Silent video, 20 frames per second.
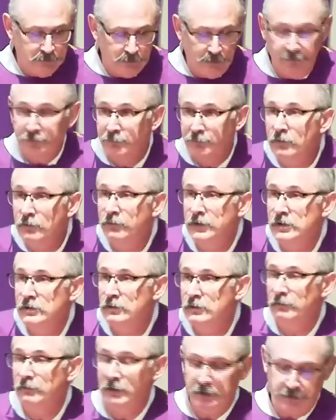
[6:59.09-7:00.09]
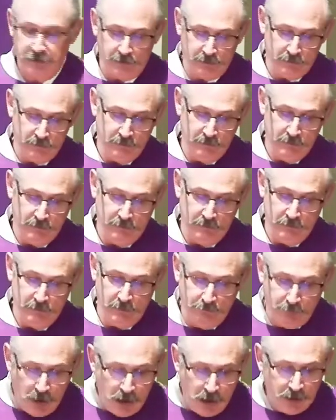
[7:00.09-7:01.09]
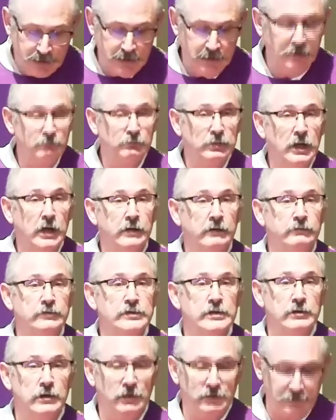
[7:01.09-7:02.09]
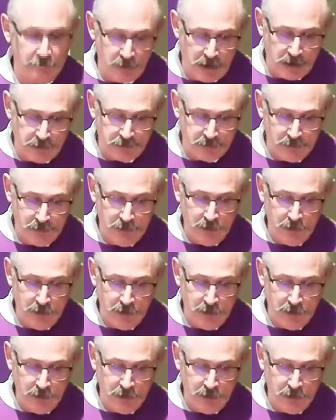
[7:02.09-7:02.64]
And through the Eucharist, the body blood of Jesus Christ,